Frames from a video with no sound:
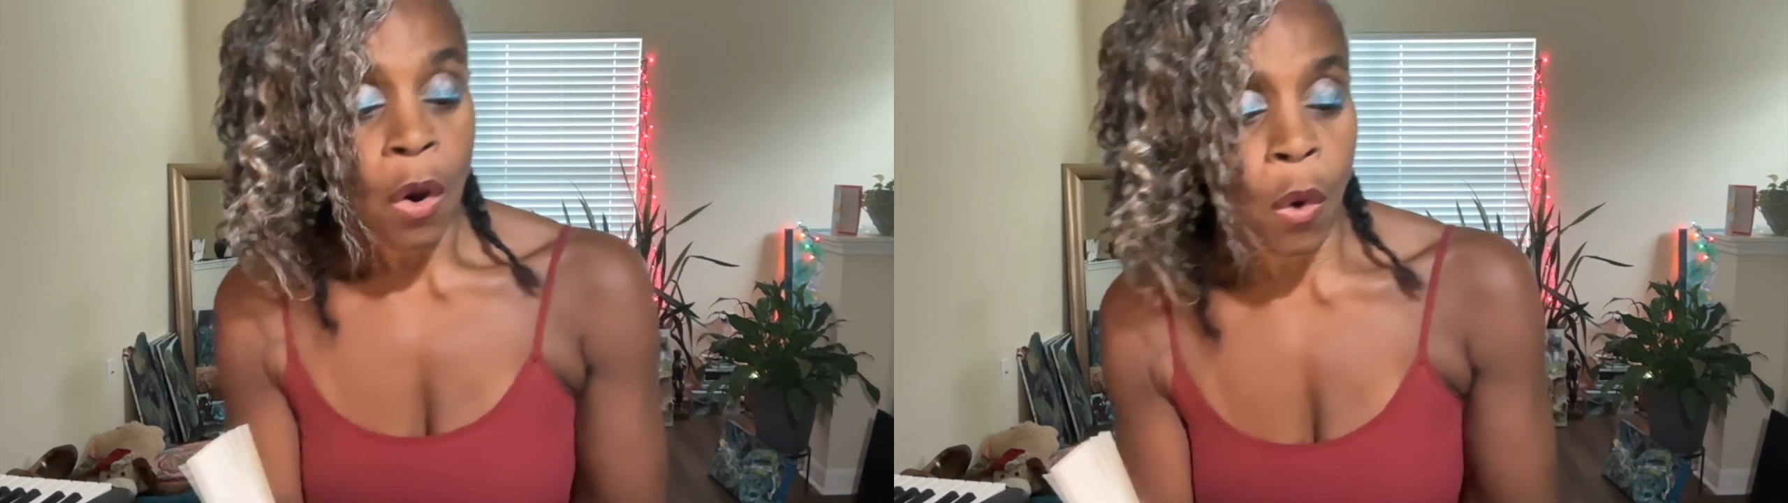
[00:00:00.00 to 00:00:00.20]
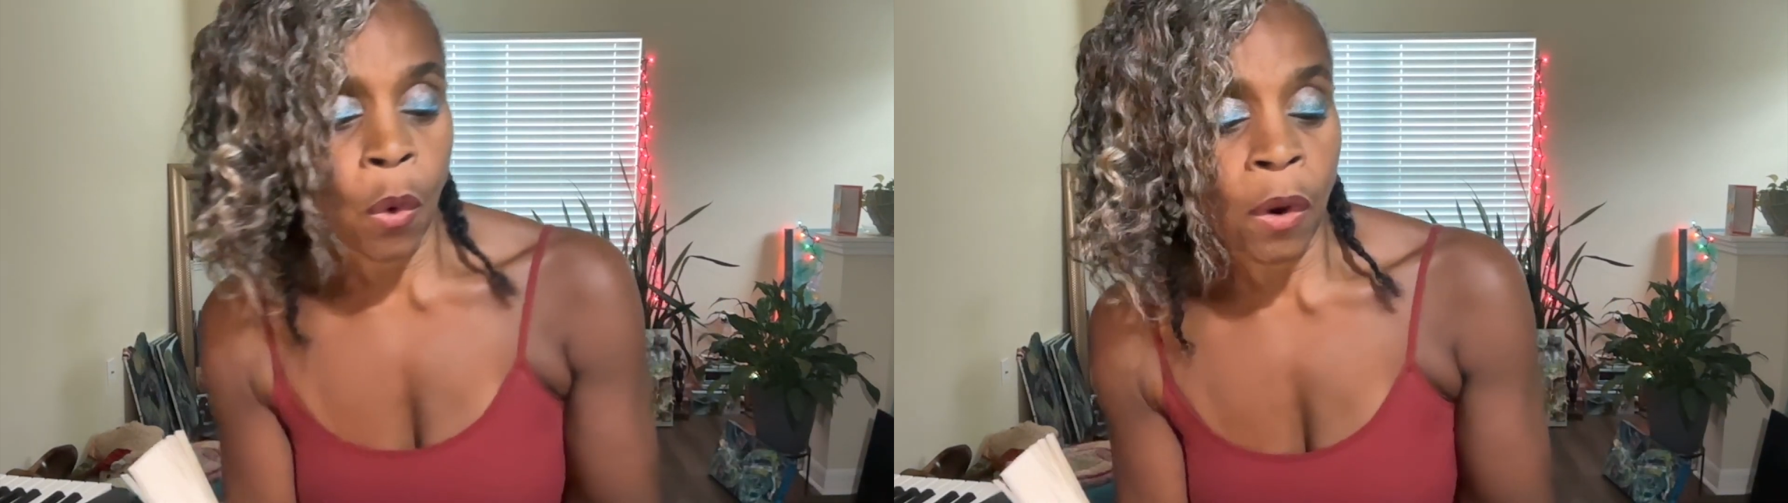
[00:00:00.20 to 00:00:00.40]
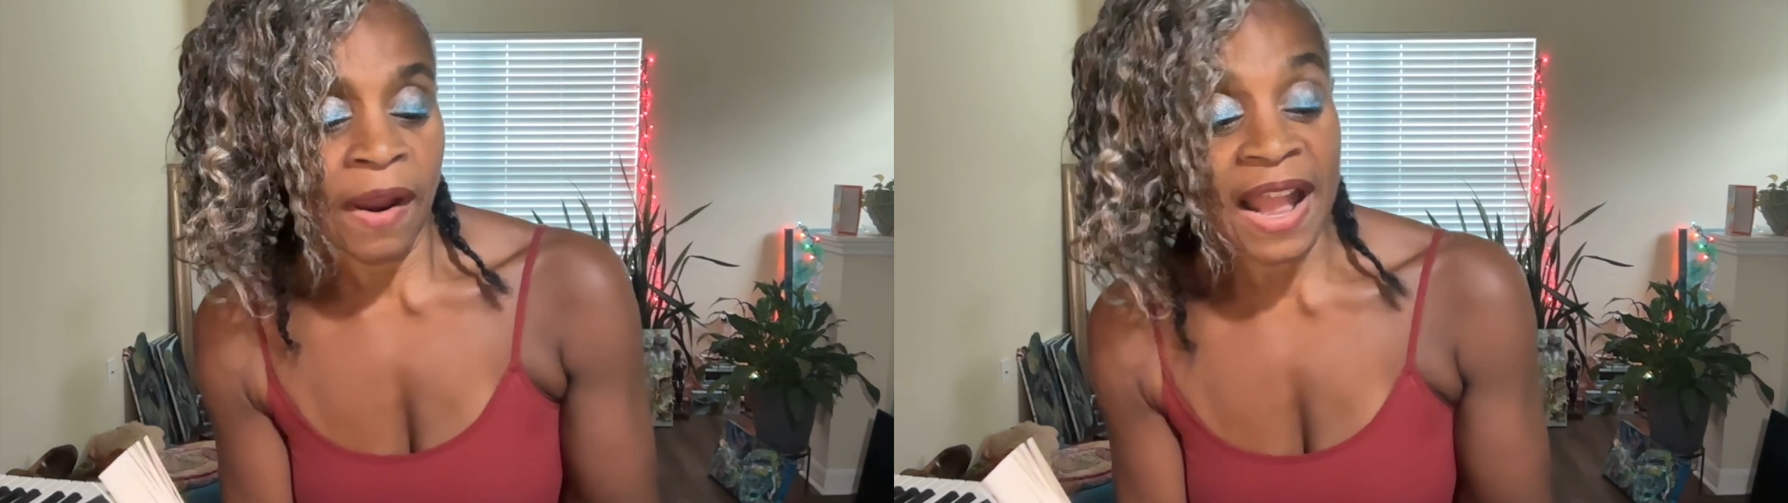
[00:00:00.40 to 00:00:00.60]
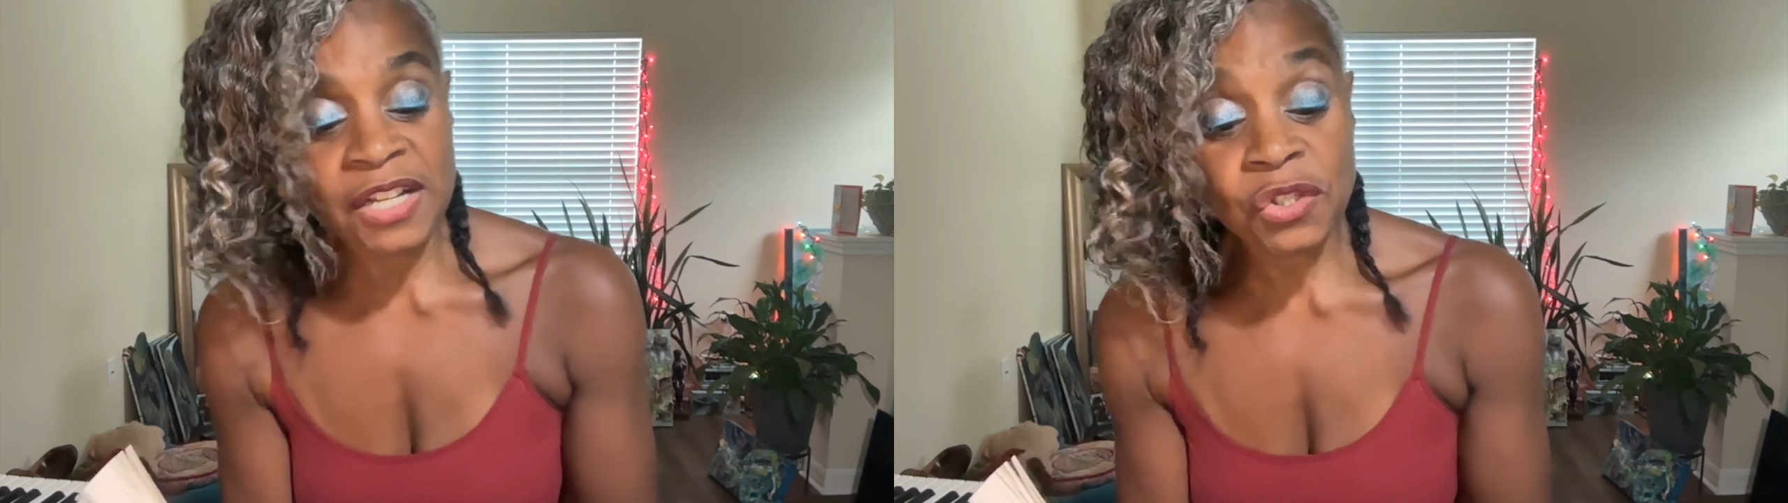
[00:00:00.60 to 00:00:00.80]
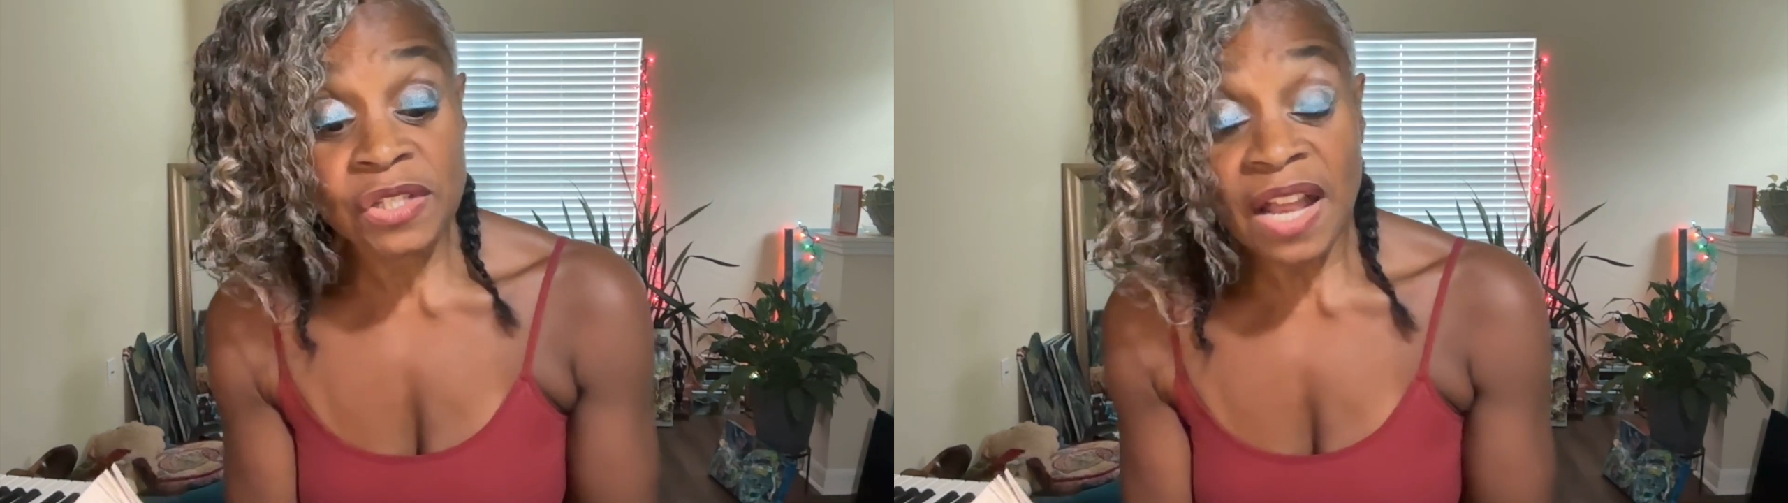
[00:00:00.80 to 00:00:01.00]
or
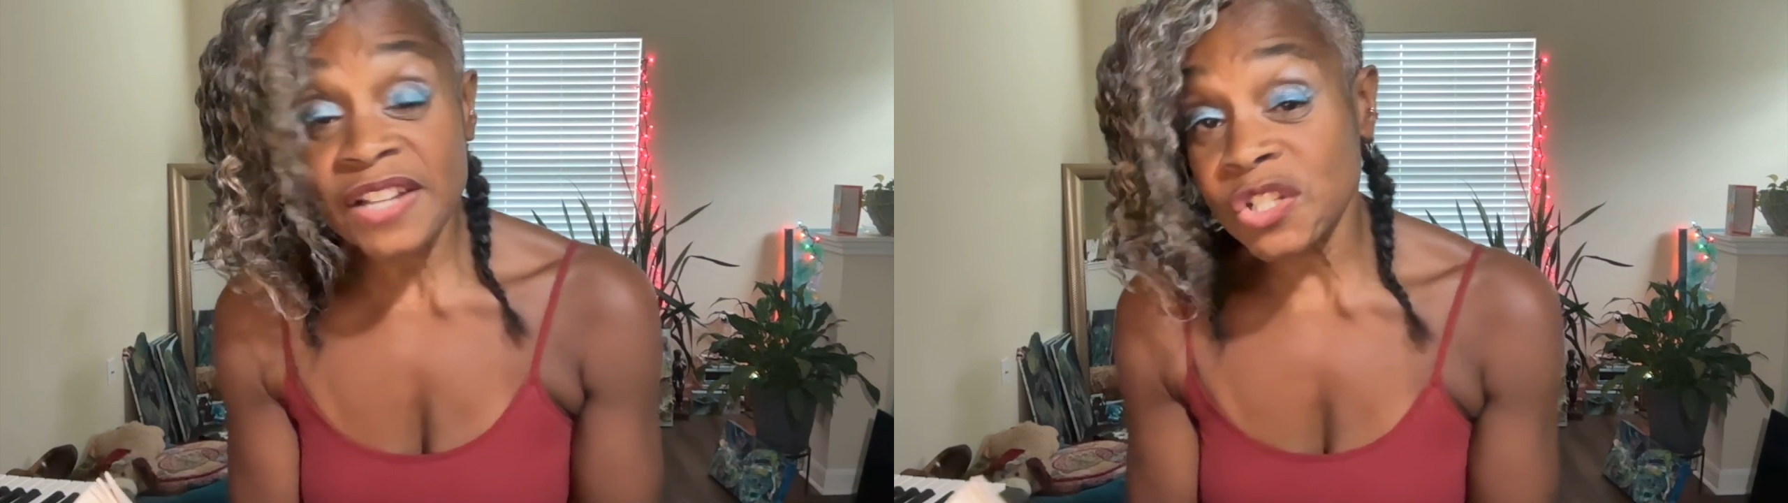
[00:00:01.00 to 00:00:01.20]
exercise